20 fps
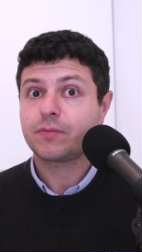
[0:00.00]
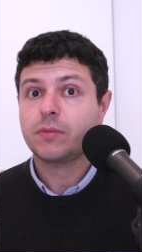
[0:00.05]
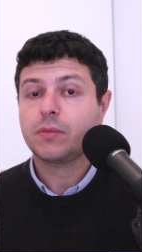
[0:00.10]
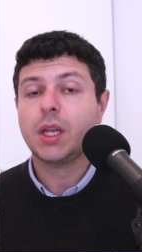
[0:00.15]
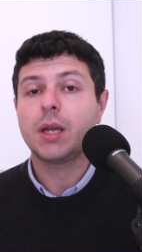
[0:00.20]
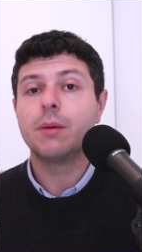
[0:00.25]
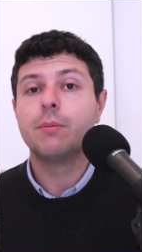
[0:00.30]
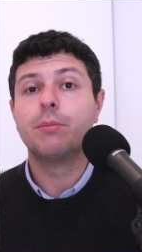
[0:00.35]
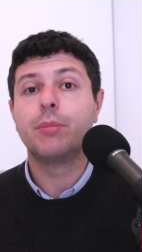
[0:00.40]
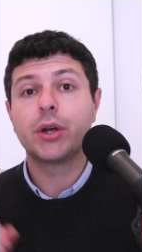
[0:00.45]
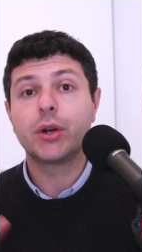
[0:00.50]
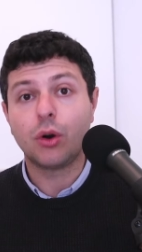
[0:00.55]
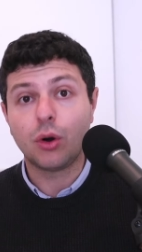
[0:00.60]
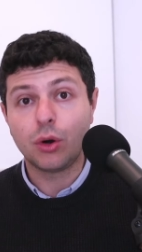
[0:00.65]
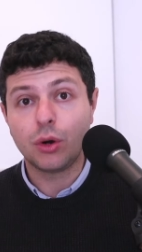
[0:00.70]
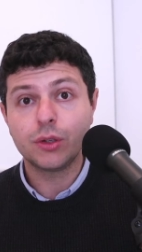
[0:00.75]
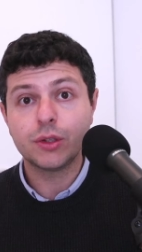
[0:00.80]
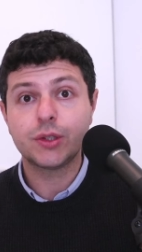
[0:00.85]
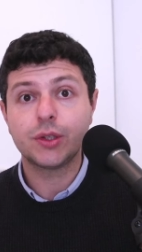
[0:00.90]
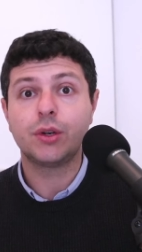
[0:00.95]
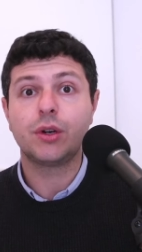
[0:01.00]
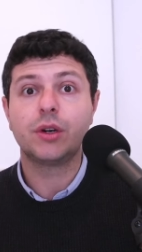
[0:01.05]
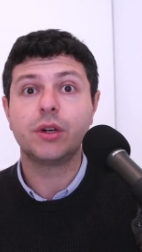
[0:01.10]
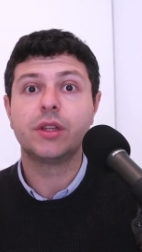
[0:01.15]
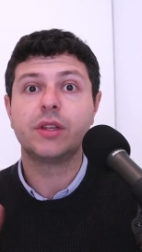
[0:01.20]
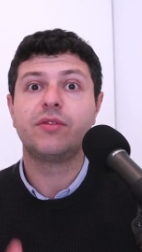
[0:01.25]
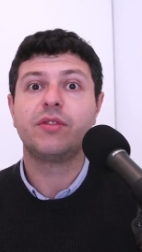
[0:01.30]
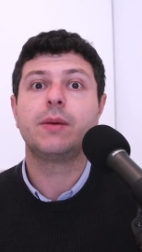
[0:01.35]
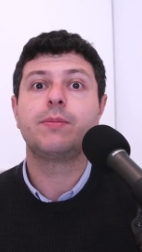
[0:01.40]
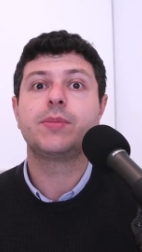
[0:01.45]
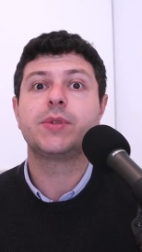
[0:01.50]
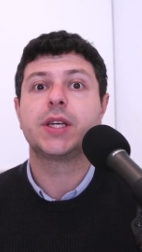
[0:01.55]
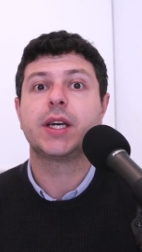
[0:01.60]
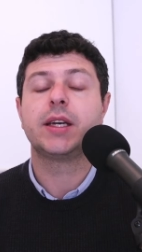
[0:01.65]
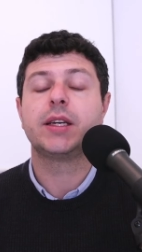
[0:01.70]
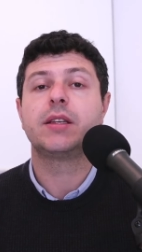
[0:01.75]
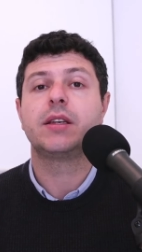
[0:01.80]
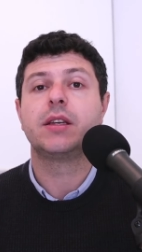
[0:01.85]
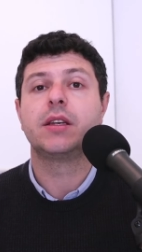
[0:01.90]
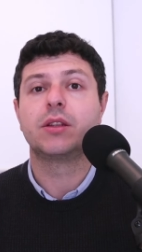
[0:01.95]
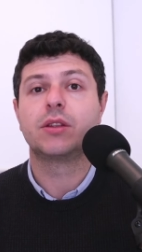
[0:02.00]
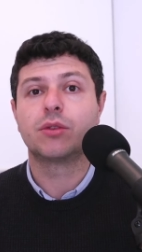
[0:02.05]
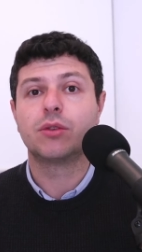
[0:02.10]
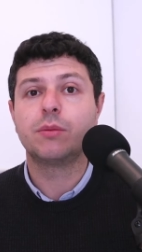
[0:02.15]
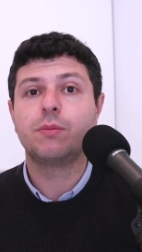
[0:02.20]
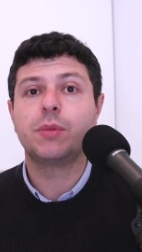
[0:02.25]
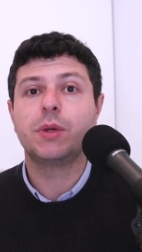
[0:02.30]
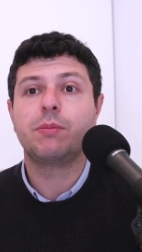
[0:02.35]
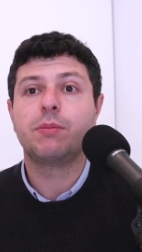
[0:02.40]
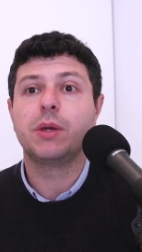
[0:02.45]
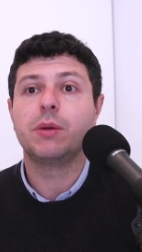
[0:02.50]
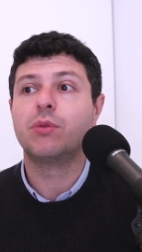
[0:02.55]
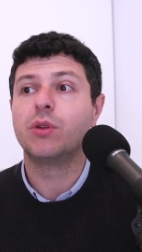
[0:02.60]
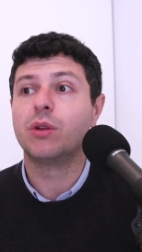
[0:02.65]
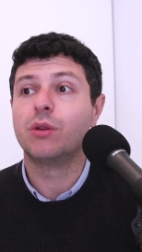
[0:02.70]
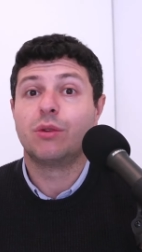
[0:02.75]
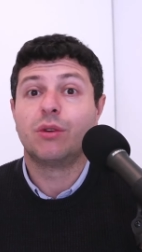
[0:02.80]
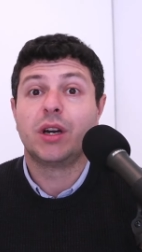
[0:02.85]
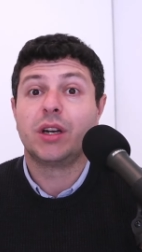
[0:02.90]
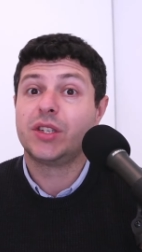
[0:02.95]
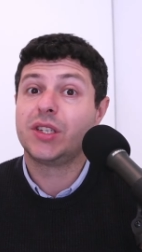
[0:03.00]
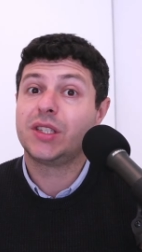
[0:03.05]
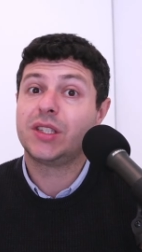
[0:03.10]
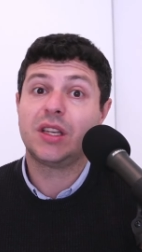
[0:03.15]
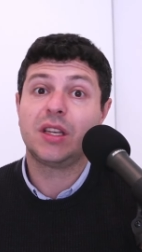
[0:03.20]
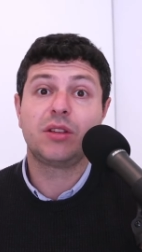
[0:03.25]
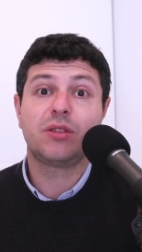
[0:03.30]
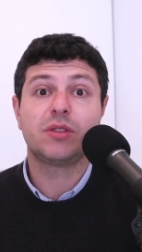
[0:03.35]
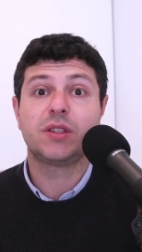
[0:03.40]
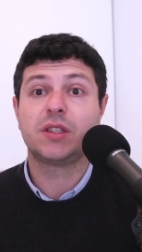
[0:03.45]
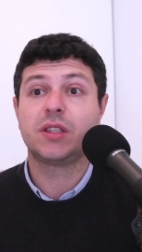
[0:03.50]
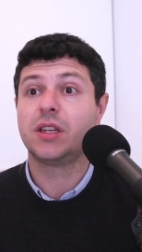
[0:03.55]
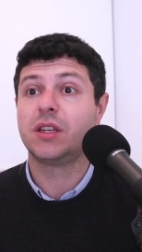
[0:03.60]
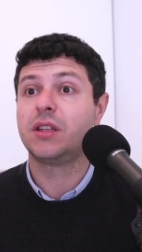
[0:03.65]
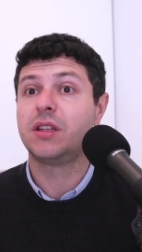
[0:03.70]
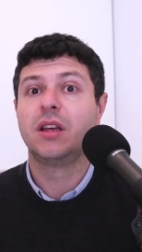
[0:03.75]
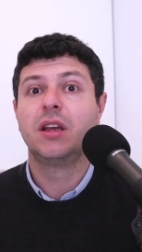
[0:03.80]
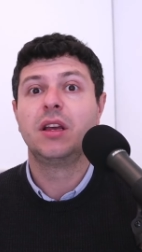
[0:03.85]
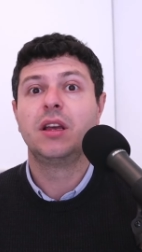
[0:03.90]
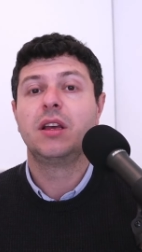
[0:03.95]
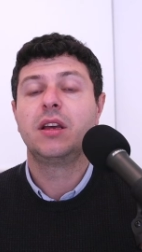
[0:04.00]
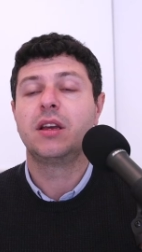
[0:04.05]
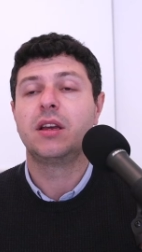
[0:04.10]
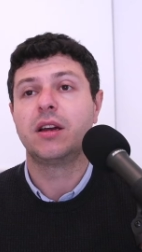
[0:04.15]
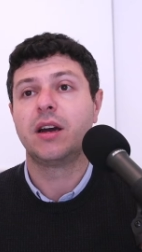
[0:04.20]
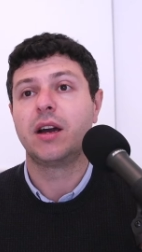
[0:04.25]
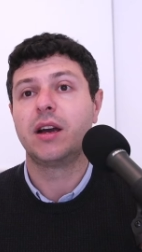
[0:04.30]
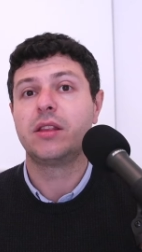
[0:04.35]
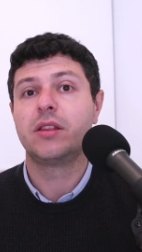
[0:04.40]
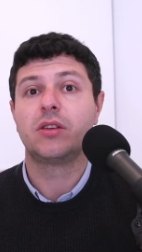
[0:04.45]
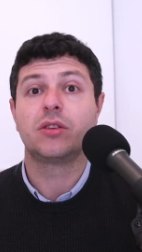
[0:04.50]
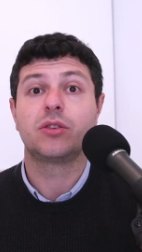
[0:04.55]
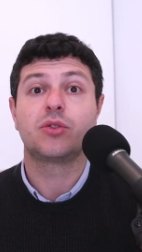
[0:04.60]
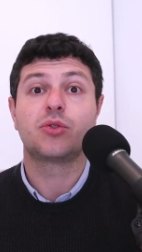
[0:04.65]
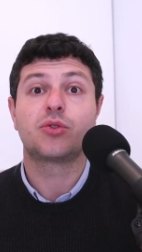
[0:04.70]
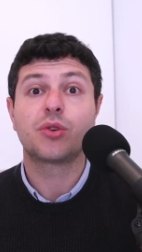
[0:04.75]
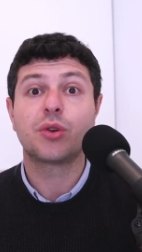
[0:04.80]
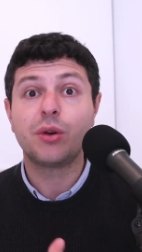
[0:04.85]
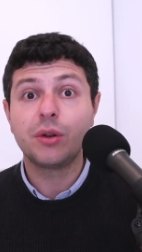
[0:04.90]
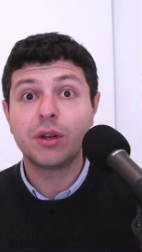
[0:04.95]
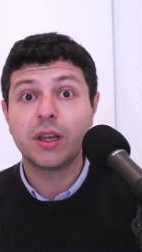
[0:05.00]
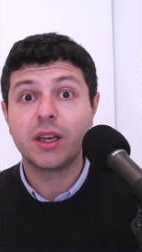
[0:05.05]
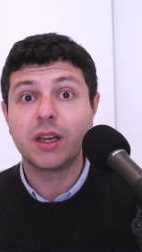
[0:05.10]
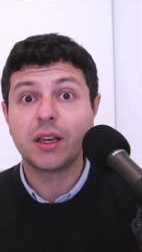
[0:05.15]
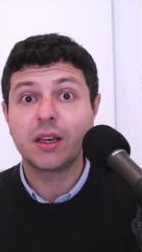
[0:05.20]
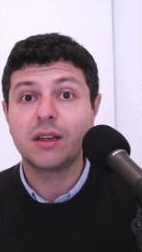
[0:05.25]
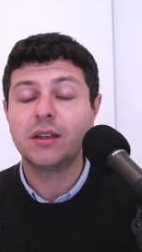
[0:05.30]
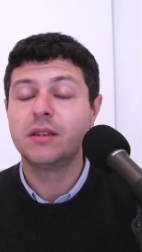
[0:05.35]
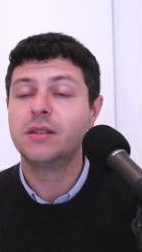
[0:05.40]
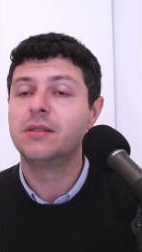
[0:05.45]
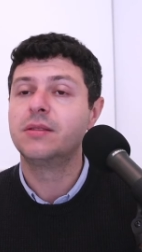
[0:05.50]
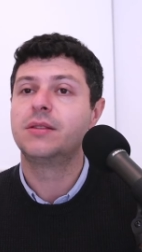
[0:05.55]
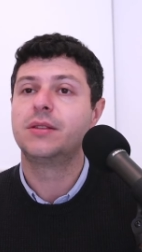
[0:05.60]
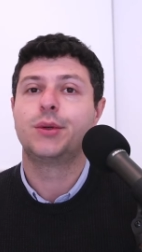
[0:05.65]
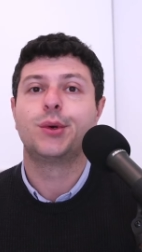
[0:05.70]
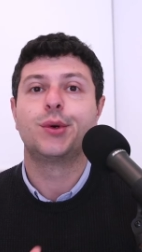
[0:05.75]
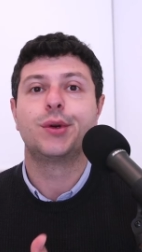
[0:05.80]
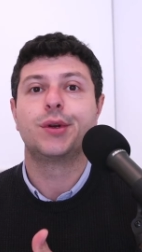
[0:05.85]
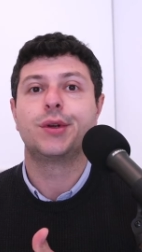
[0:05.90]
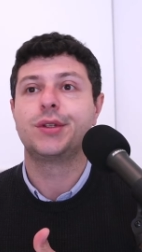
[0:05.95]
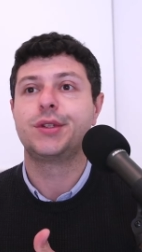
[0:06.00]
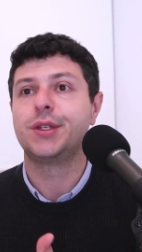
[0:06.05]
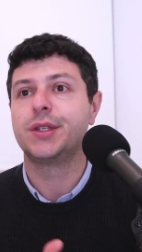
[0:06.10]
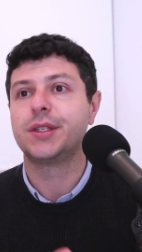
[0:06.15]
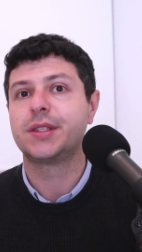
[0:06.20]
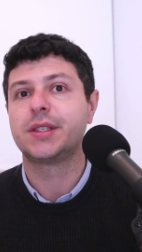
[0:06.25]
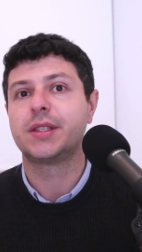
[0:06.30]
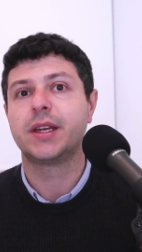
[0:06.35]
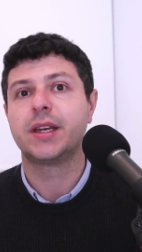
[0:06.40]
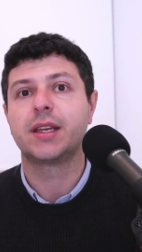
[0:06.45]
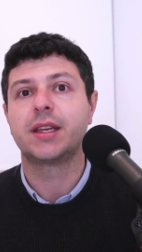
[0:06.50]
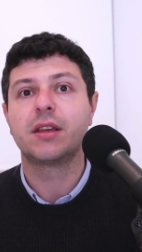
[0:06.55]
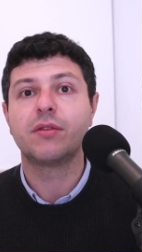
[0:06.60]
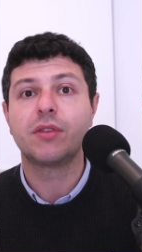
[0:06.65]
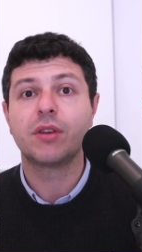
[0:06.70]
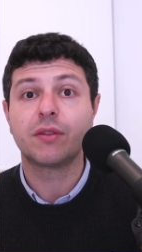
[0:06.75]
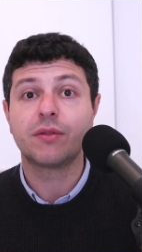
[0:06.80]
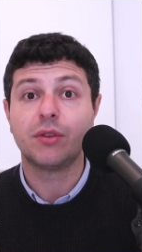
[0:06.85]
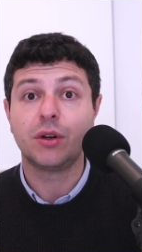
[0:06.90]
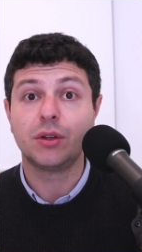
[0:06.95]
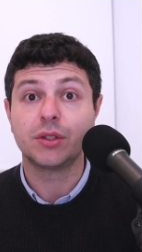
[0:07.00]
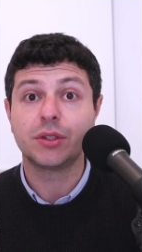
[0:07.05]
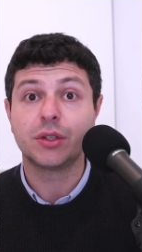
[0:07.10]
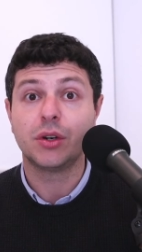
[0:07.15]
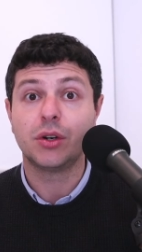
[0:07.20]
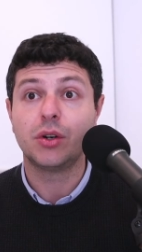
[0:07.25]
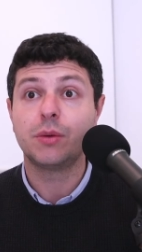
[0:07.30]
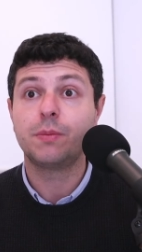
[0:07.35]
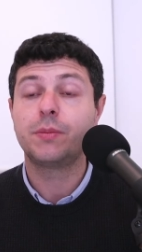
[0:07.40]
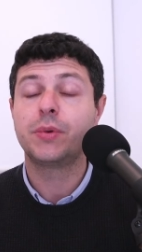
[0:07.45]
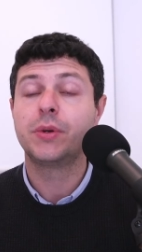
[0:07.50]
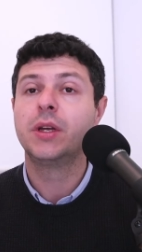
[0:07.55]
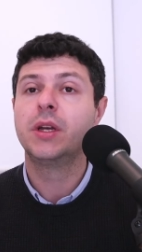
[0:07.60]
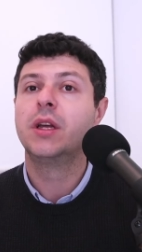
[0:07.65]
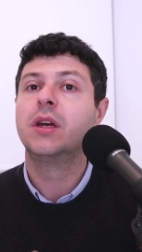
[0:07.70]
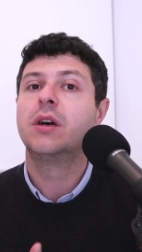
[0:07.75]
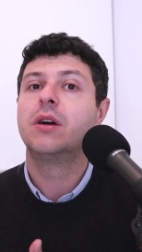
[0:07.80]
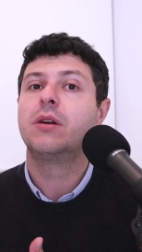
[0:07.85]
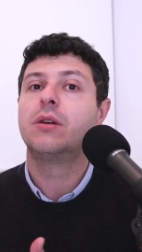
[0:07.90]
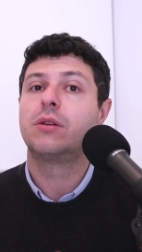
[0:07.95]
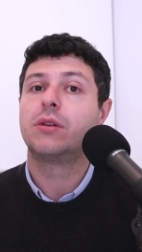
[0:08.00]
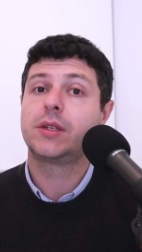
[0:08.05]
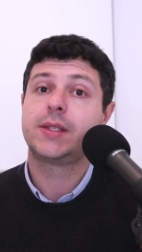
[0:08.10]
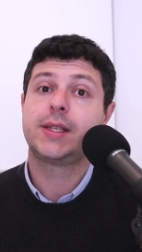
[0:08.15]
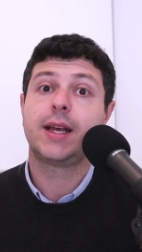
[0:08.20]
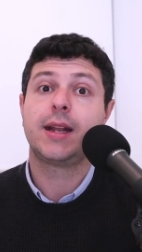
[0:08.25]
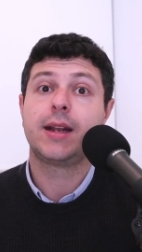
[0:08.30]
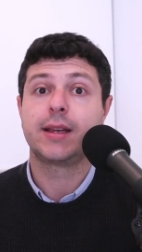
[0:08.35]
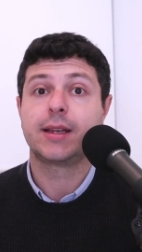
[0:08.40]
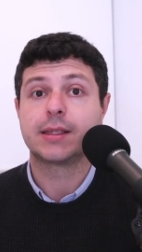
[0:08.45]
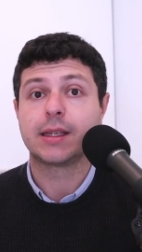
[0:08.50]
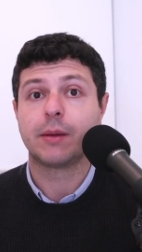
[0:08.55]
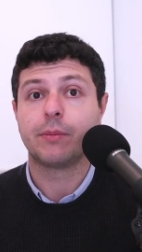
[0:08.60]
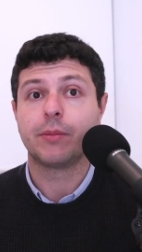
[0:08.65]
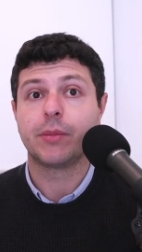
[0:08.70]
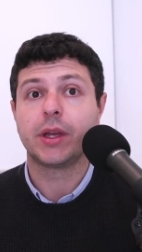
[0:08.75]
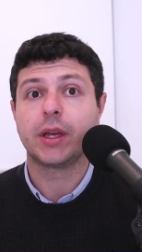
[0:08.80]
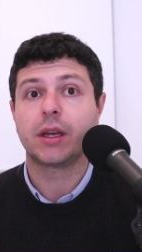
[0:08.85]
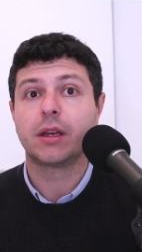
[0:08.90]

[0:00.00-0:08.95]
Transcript: But also, on the flip side, it could be people who are just interested in either trolling or just like giving false hope or selling something